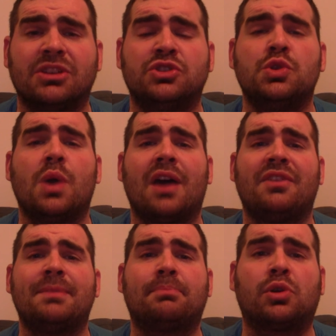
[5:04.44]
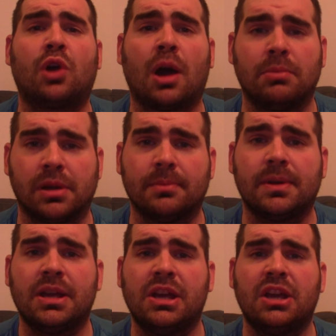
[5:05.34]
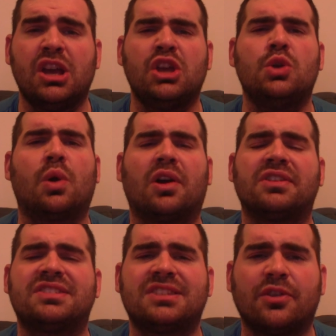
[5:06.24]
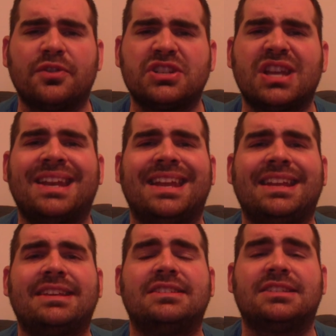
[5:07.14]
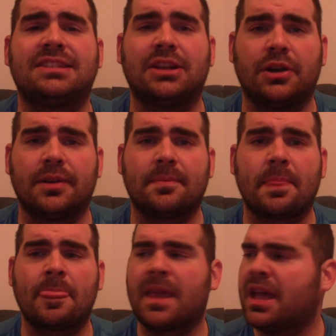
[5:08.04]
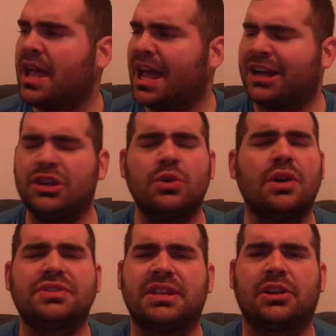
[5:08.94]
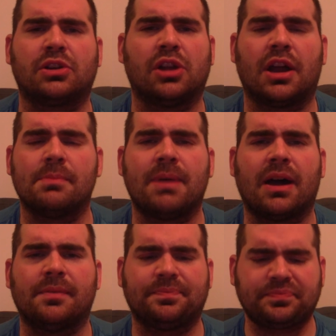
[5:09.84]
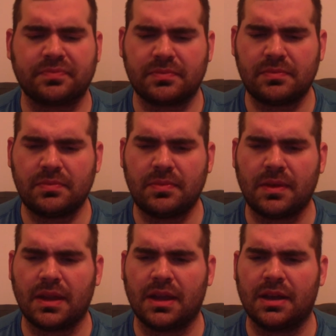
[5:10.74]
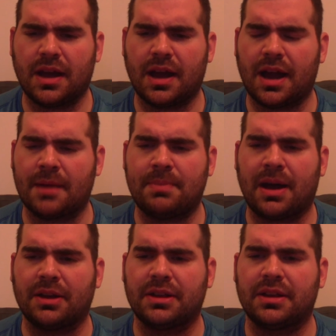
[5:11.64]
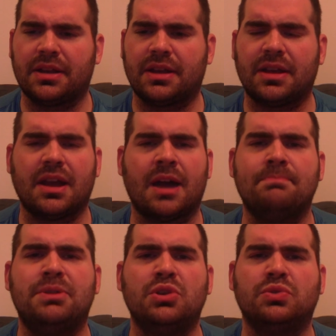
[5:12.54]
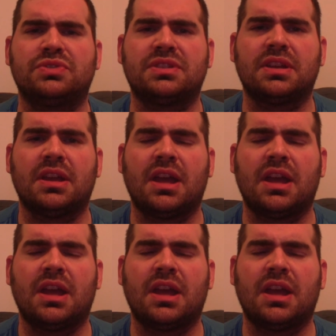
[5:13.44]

because you have a problem. You are selfish and inconsiderate. And you also hear a lot about about abuse